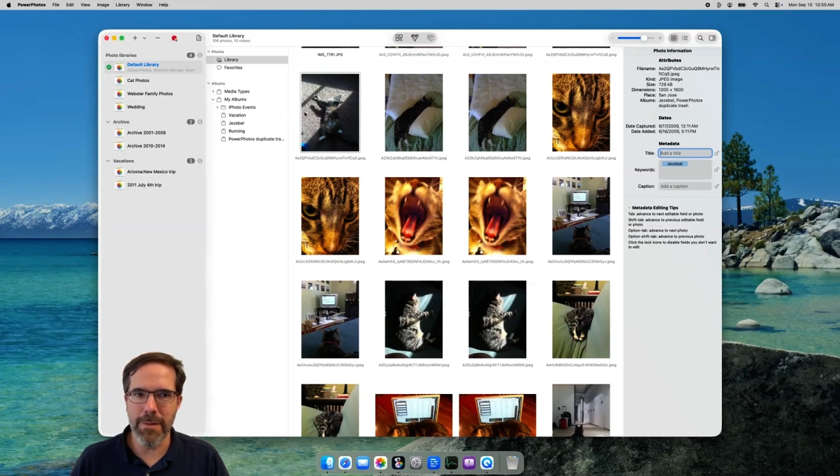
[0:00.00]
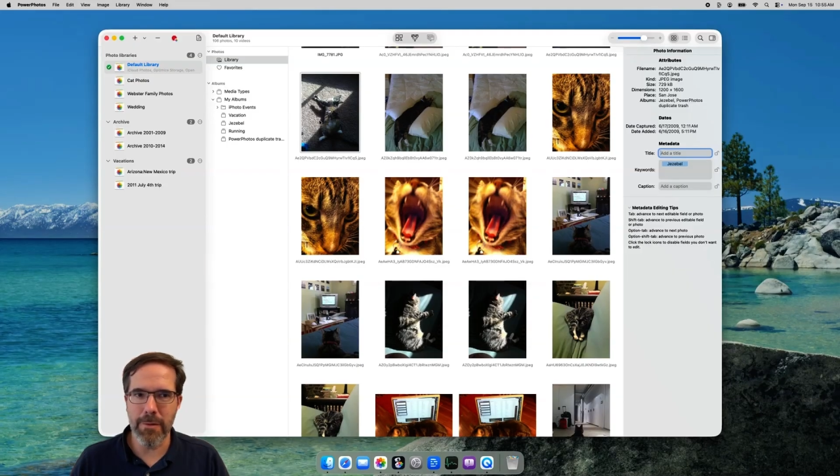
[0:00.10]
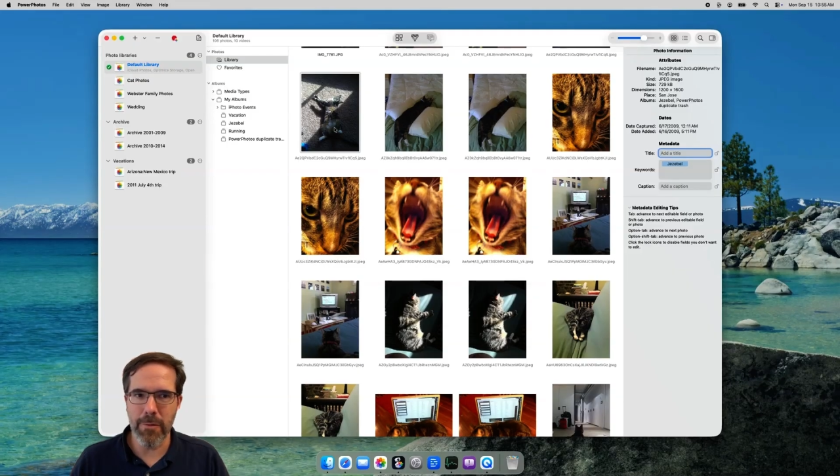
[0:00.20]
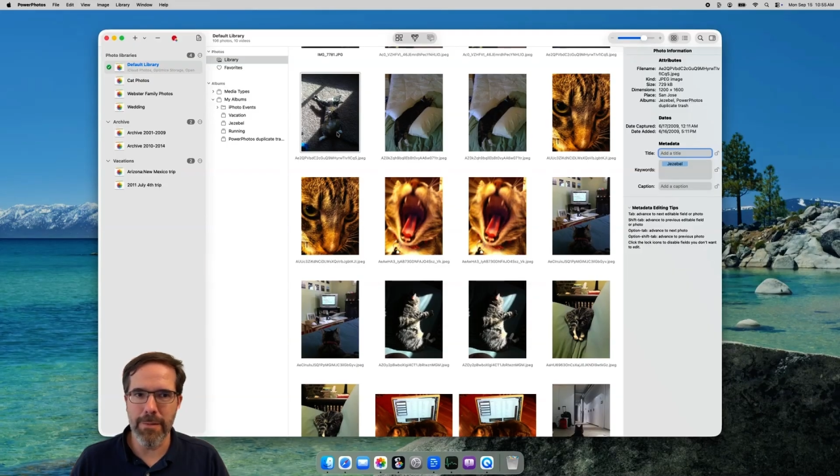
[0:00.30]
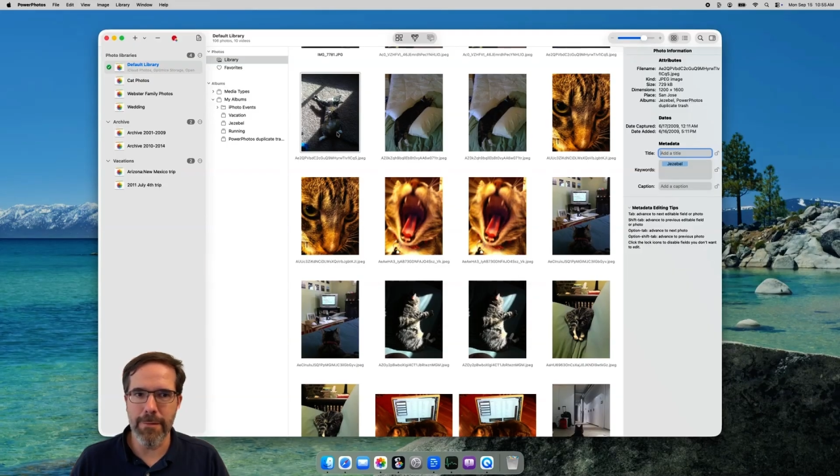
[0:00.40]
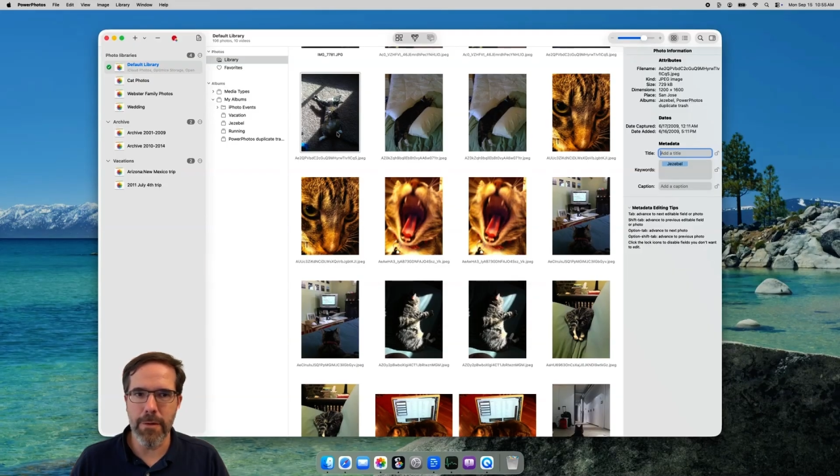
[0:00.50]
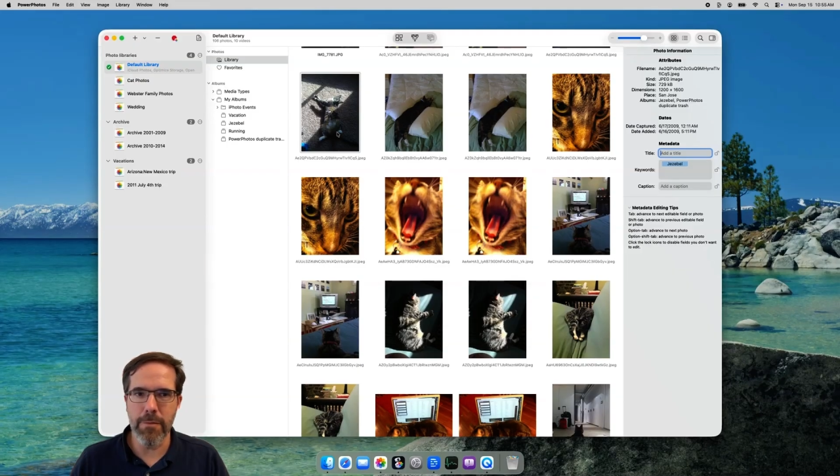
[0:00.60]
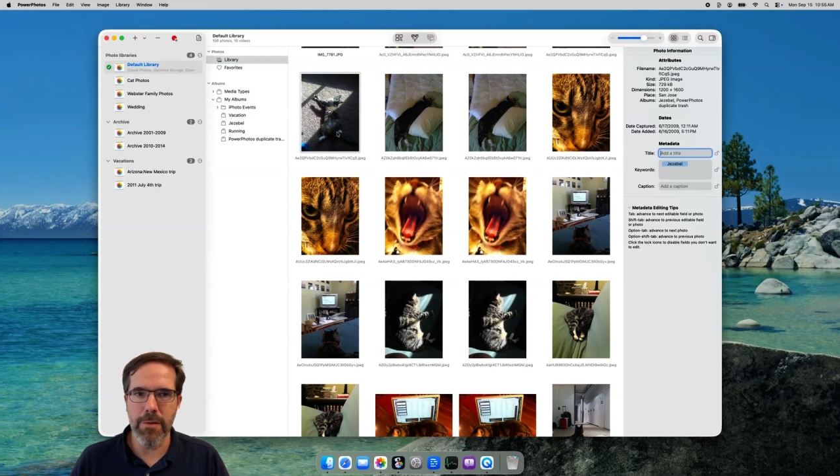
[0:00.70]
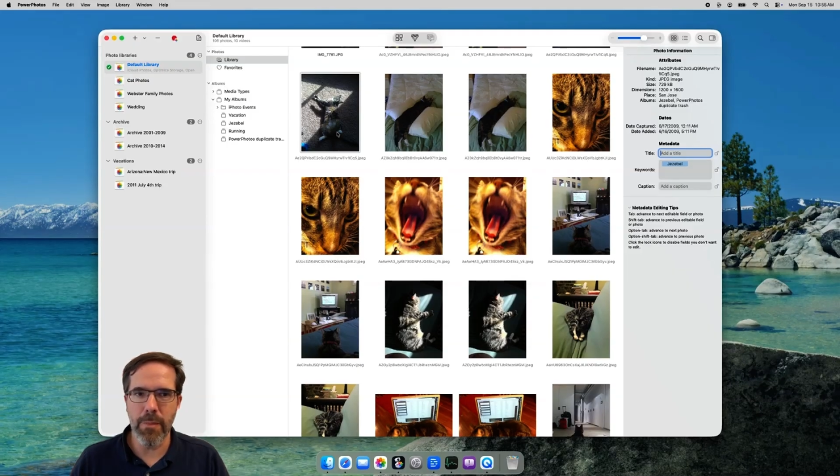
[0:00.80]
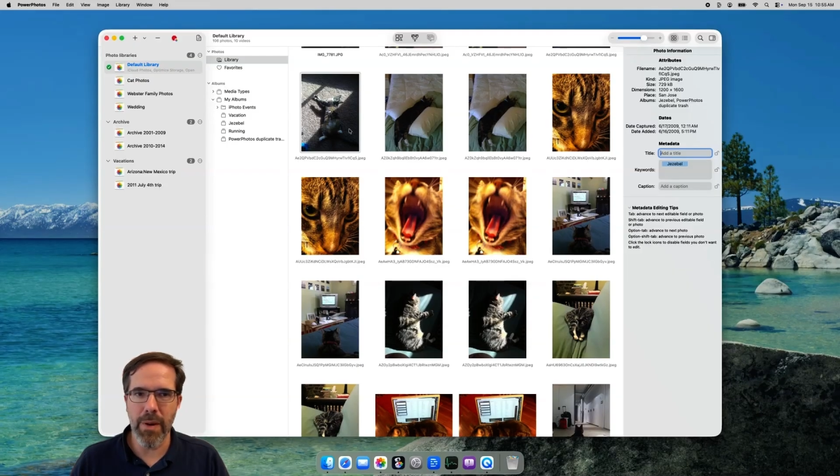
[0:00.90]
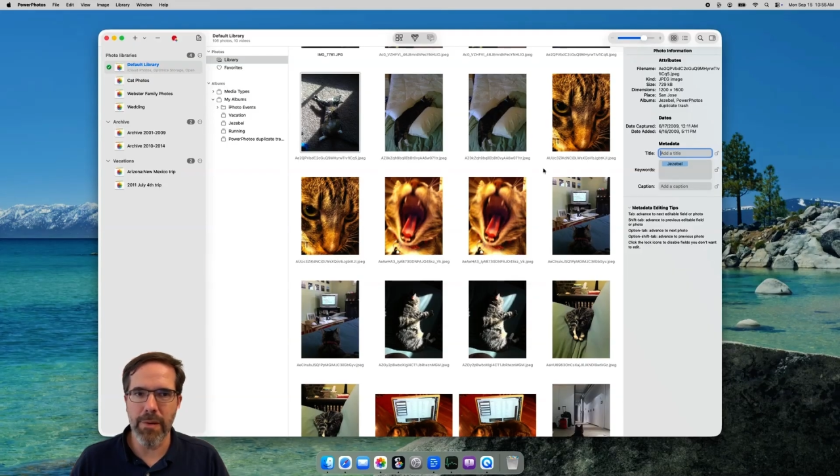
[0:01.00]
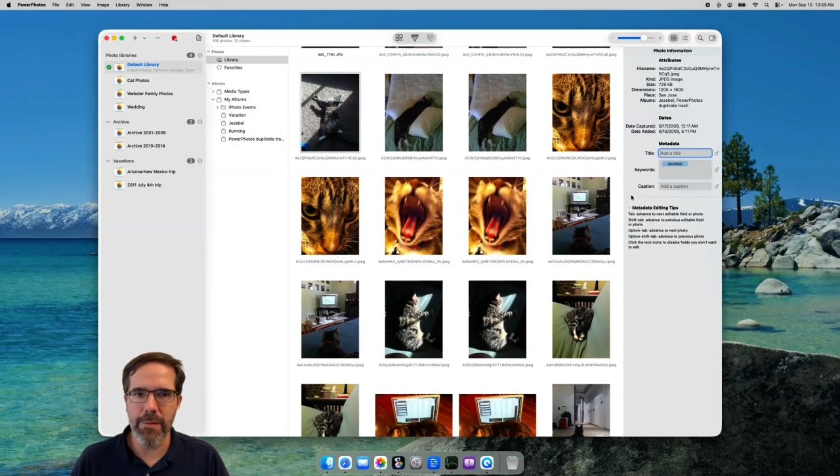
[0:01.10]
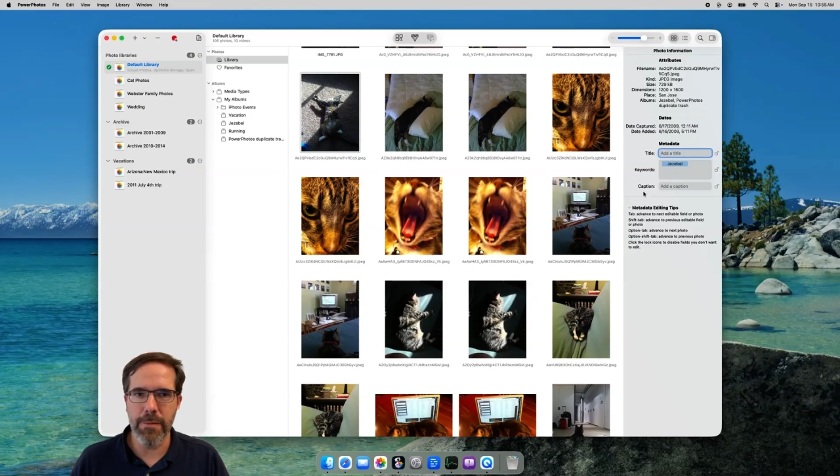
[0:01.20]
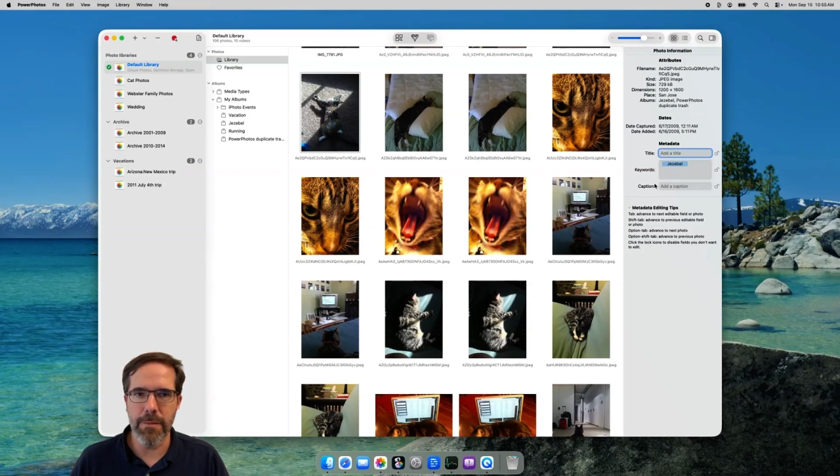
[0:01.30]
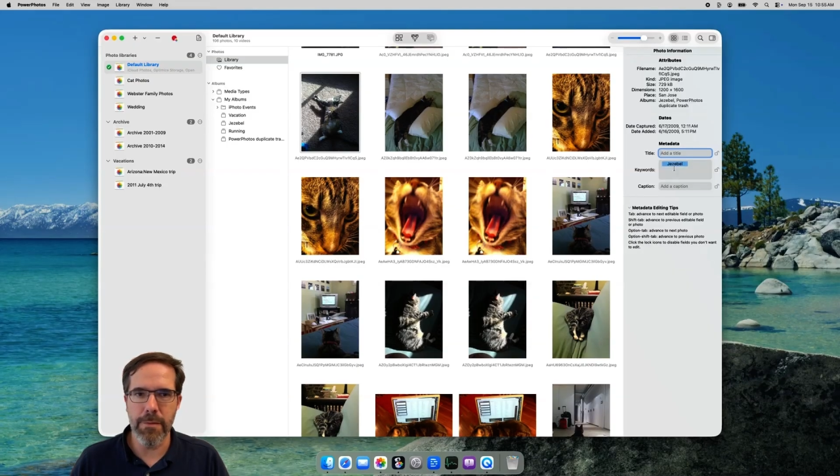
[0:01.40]
in the grid view when you
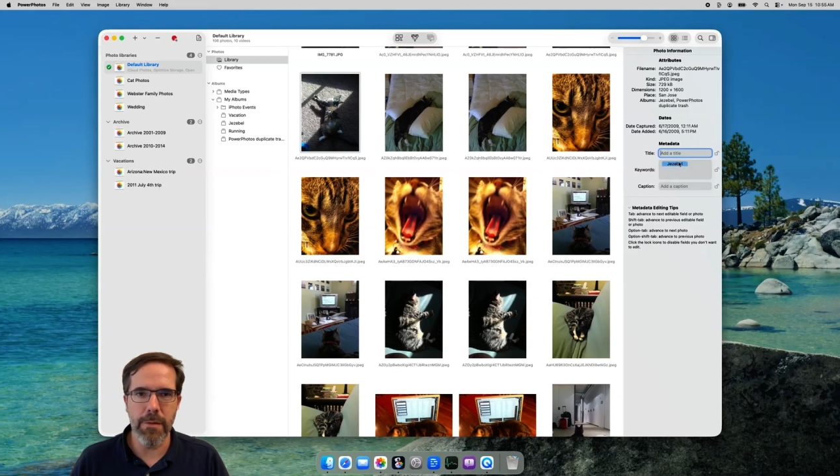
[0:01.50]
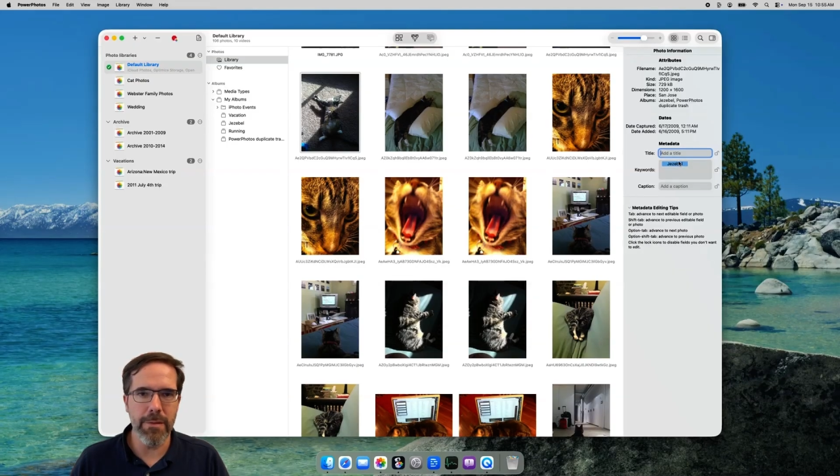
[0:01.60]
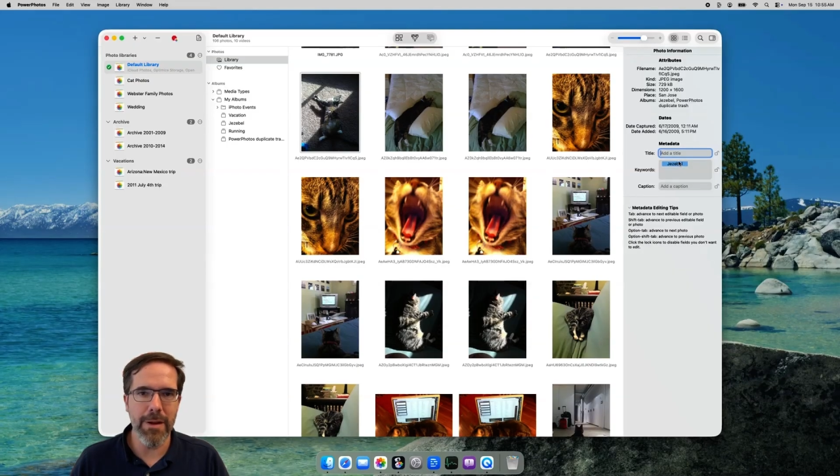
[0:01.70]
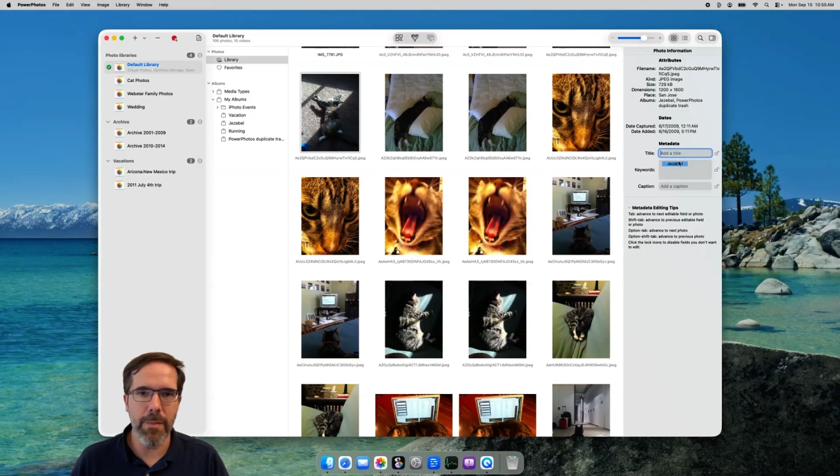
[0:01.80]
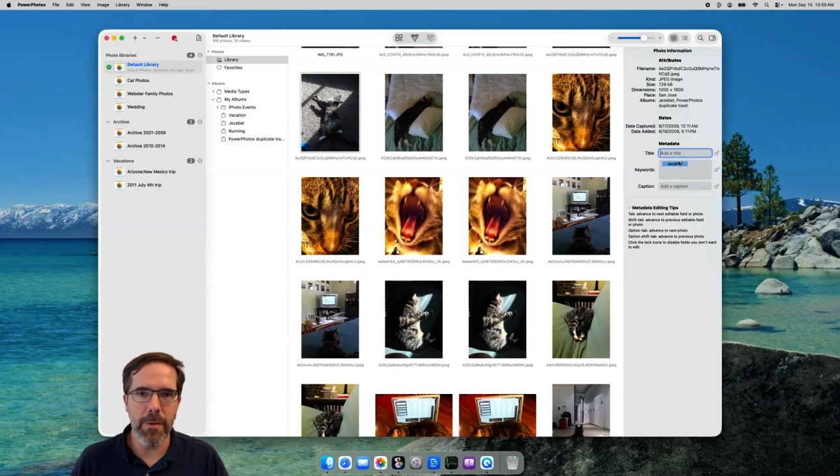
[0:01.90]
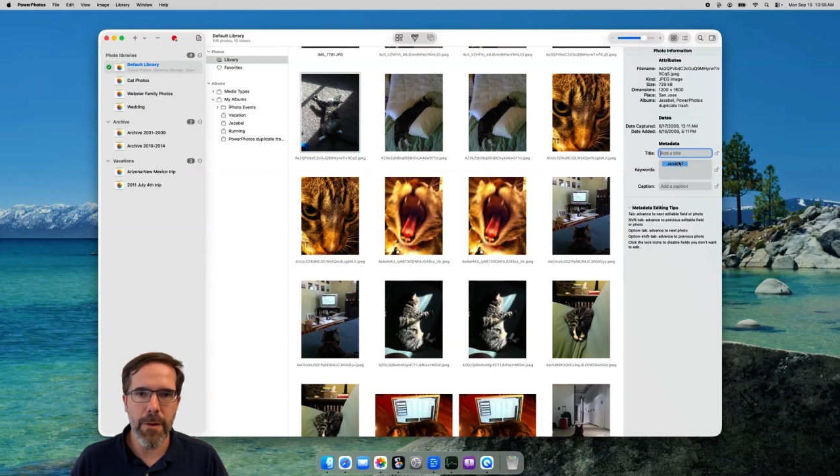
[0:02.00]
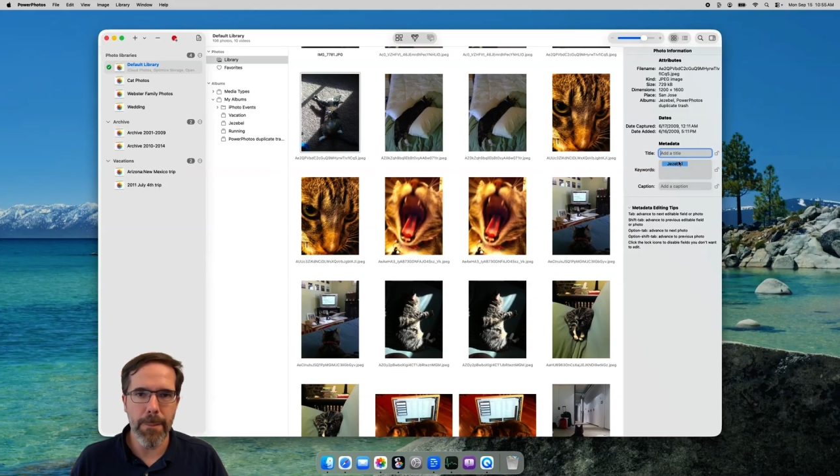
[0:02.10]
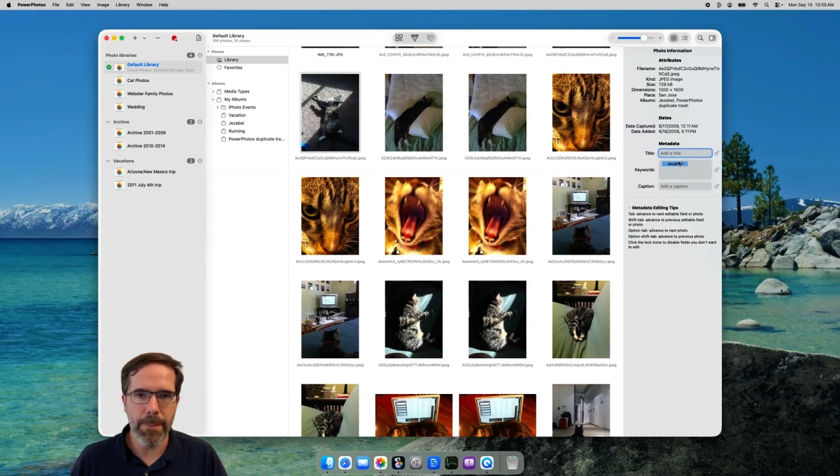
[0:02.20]
browse through your library.